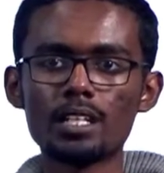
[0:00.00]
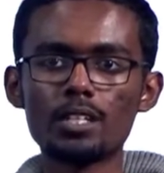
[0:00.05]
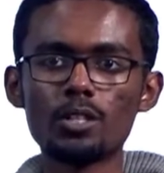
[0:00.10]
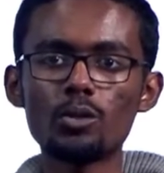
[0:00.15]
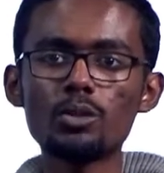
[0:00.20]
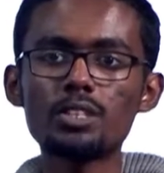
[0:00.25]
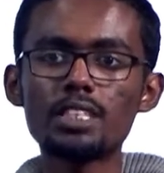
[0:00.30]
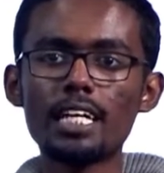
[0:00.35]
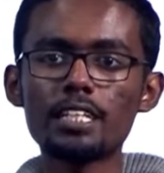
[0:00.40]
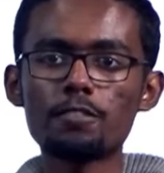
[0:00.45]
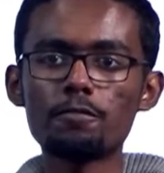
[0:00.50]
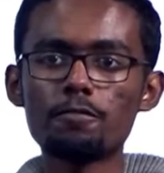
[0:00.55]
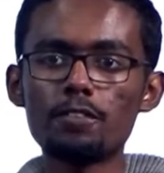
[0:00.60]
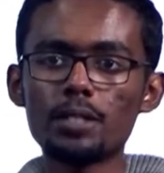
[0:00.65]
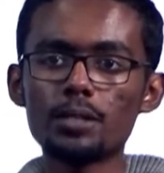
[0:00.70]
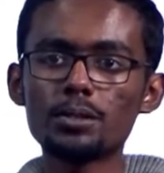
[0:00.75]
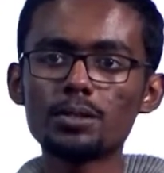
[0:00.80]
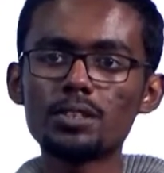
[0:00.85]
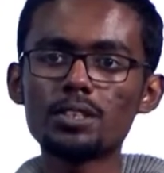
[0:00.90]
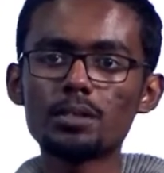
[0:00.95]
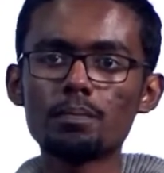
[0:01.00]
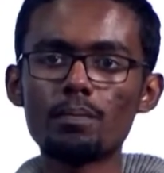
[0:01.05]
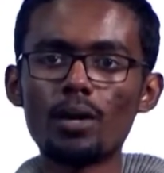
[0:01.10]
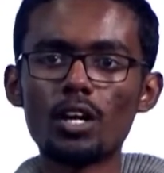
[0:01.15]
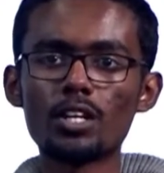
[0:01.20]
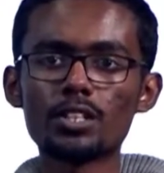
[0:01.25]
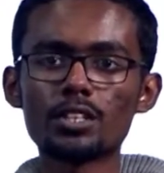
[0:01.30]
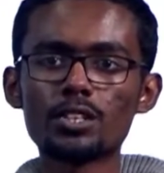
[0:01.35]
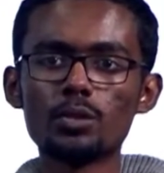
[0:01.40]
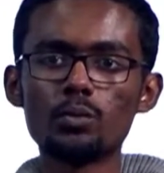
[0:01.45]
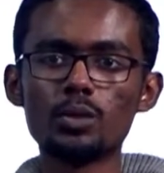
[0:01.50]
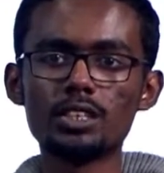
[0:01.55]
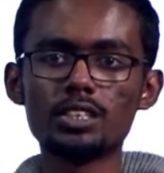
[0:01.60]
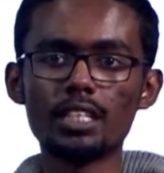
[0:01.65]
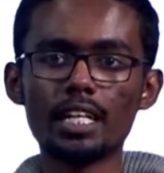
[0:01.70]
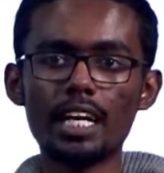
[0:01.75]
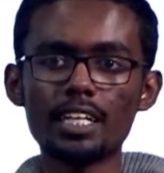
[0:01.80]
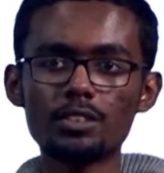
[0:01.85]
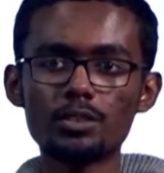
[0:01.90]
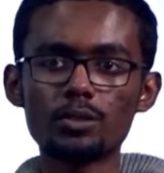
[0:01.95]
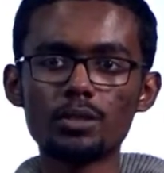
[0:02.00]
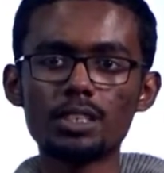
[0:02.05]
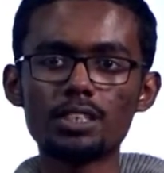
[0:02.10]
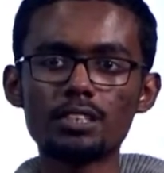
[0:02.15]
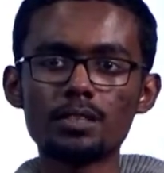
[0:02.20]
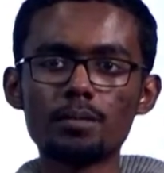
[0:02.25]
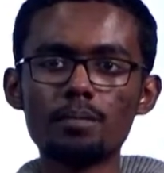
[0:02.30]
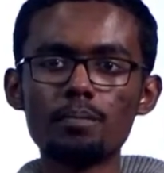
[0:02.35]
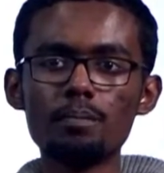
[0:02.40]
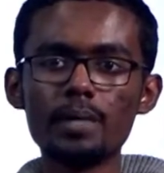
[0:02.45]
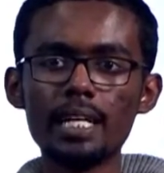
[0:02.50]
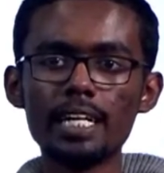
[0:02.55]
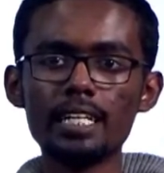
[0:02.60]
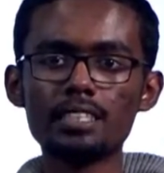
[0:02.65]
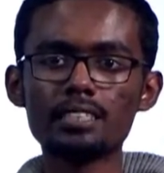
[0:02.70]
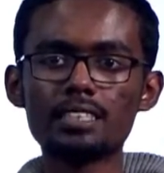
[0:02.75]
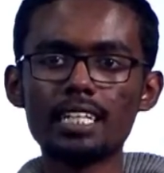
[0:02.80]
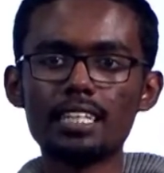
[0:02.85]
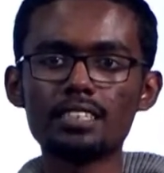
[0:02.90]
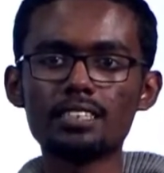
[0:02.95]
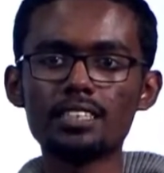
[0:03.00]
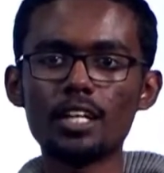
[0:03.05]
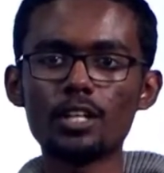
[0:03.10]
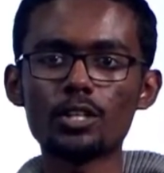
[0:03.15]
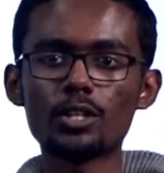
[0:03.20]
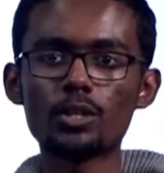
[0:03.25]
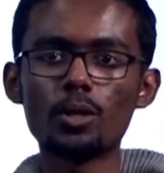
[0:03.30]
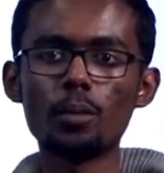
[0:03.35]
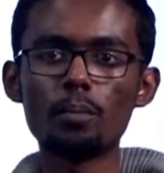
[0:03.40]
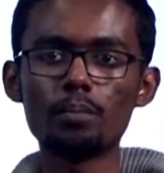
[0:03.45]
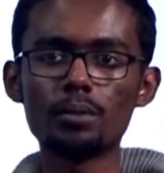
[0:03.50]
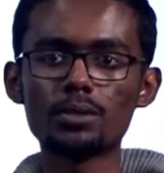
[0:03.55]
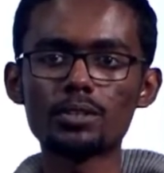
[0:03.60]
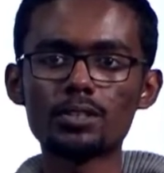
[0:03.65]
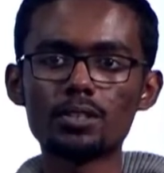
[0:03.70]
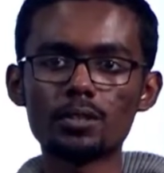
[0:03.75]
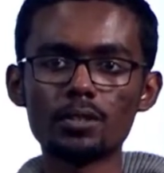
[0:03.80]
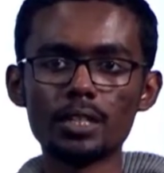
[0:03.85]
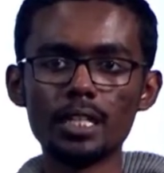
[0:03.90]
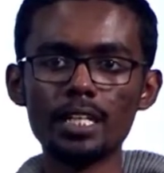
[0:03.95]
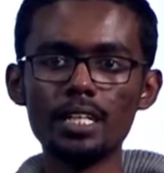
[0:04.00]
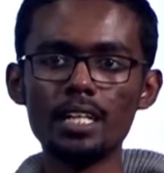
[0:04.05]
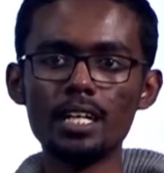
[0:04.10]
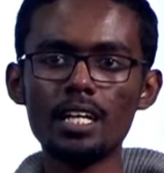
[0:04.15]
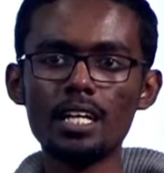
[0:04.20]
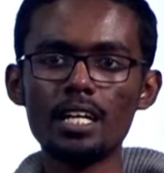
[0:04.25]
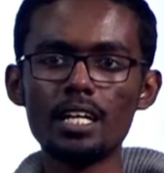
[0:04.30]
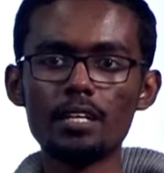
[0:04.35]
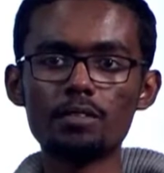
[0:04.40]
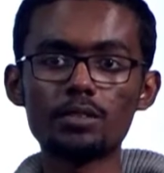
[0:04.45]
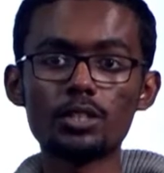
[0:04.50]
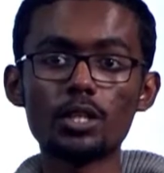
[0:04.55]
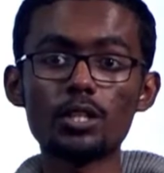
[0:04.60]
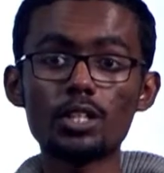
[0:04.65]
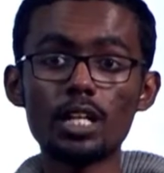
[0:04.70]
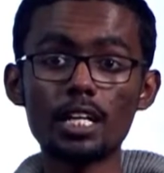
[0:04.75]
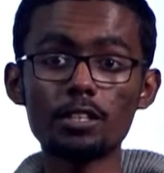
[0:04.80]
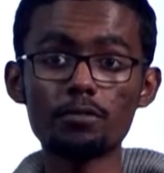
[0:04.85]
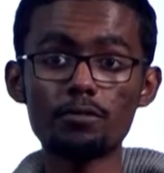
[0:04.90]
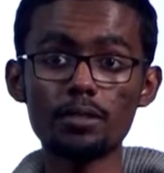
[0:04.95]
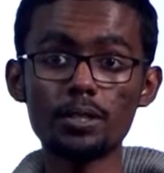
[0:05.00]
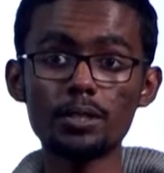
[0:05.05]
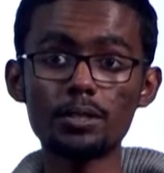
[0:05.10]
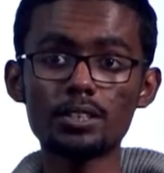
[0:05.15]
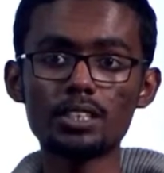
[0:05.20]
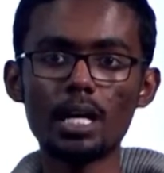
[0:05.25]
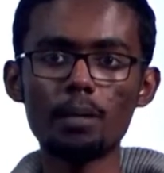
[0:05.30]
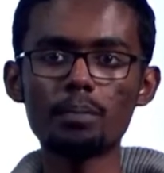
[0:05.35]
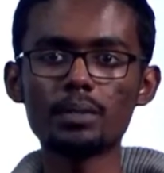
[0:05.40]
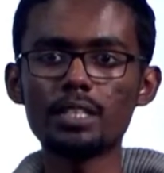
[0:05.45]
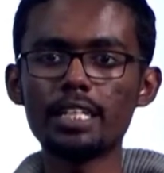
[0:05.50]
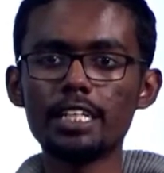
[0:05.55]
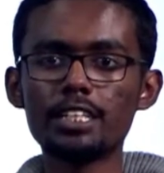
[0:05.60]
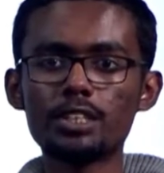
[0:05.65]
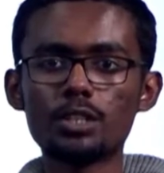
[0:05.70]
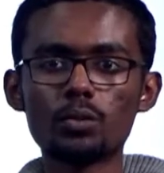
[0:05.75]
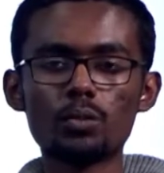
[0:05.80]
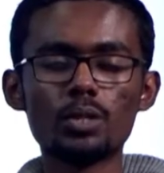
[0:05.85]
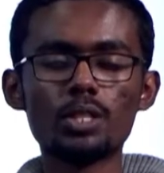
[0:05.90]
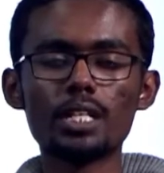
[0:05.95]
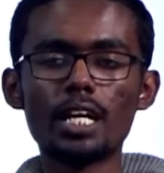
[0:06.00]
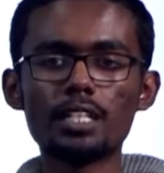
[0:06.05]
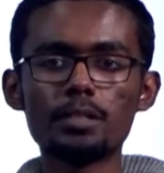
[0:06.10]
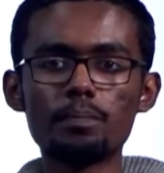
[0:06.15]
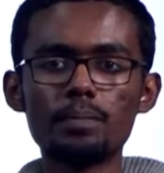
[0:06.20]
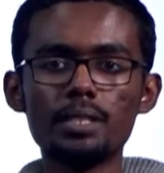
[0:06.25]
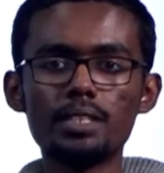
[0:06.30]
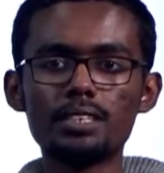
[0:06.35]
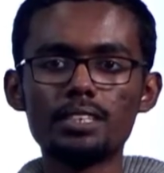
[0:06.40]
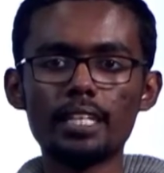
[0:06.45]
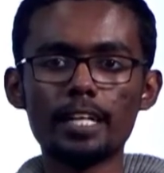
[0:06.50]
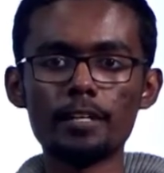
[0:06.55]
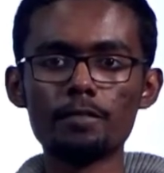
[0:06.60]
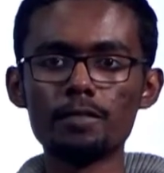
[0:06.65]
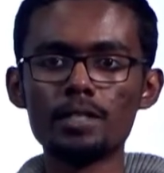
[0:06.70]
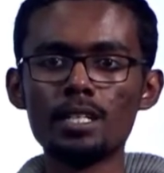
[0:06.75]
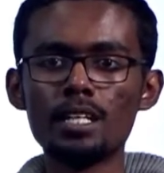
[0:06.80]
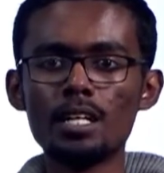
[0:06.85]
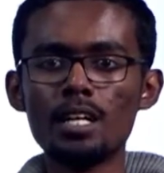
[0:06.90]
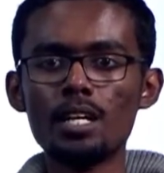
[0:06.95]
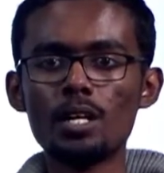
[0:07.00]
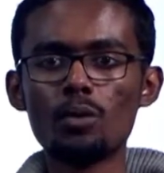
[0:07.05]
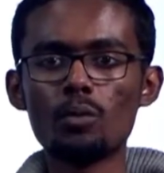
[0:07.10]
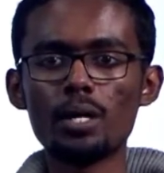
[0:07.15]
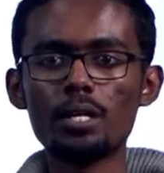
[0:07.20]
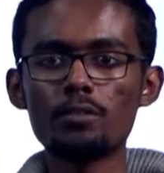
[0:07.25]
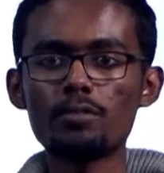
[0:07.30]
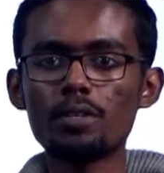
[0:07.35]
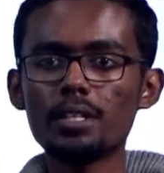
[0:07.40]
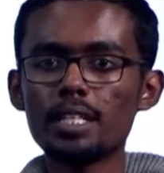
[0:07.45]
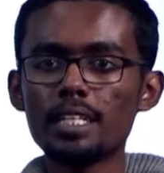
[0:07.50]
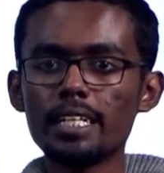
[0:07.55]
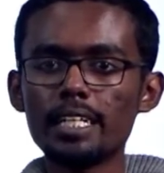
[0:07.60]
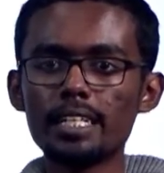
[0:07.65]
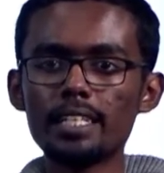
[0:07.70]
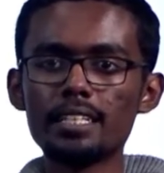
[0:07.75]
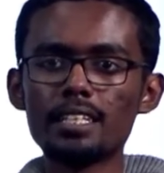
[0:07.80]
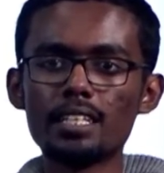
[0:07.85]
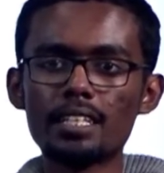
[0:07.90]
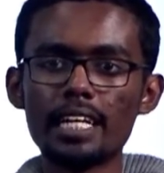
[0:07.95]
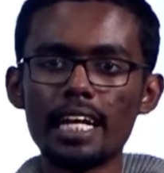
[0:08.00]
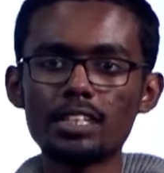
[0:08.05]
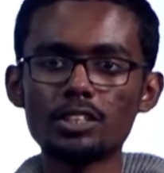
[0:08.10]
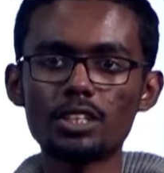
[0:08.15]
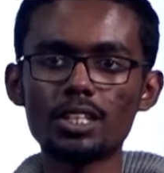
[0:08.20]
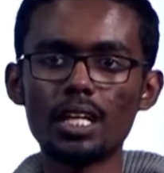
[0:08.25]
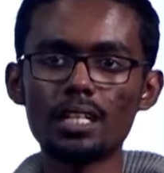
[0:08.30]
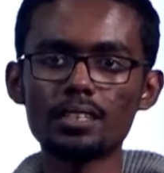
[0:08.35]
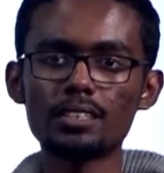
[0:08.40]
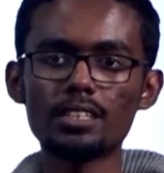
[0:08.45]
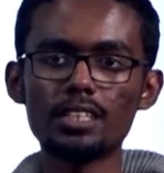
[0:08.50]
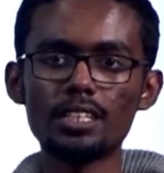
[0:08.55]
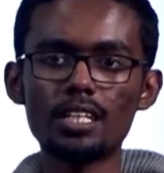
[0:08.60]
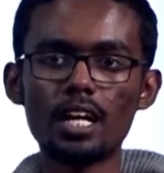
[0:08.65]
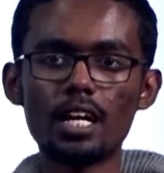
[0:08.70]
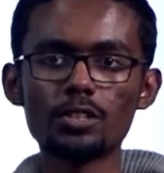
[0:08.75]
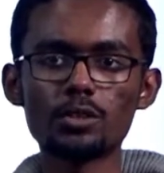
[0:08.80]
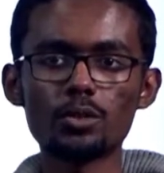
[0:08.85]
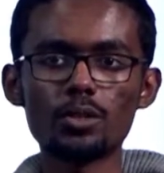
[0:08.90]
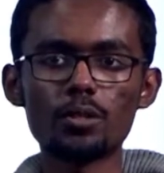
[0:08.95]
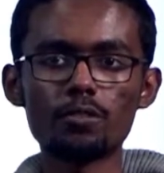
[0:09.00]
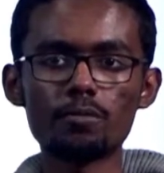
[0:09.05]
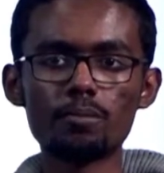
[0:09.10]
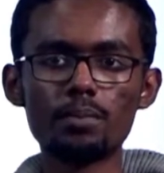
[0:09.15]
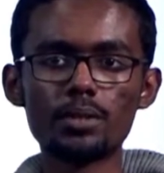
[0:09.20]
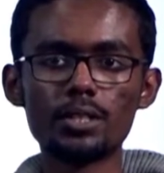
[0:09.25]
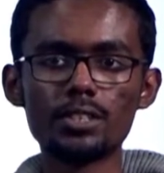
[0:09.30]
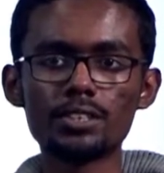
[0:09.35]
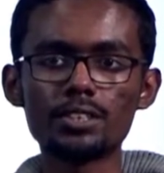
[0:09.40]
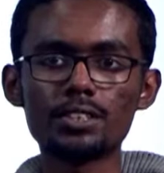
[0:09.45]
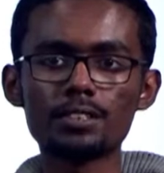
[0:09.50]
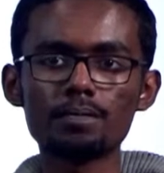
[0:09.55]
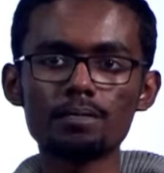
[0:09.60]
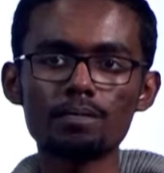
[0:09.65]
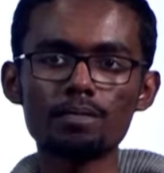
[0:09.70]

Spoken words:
Note that fields marked with an asterisk means that they are compulsory. If they are not filled, the application will not be saved. When filling in nationality, country of birth,